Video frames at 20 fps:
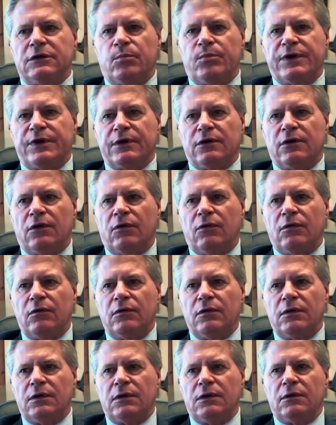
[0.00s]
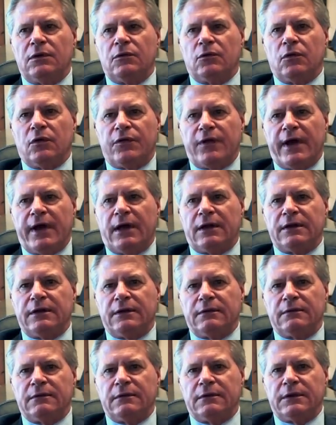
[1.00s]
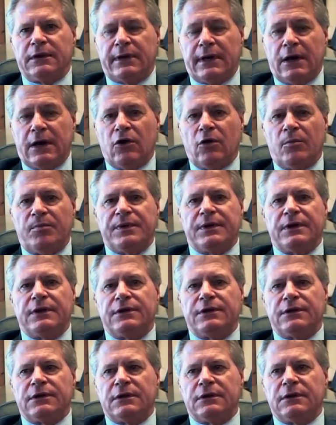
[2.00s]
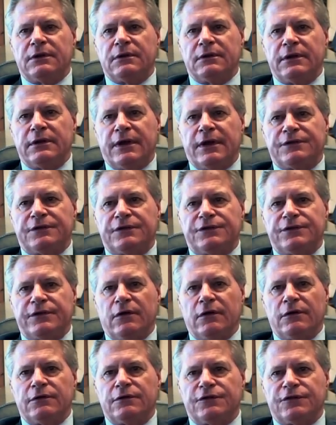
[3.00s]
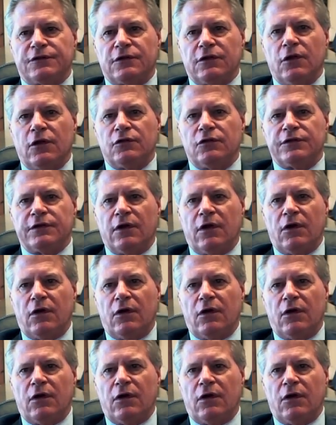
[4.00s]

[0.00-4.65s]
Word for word: pill without, in our opinion, necessarily disclosing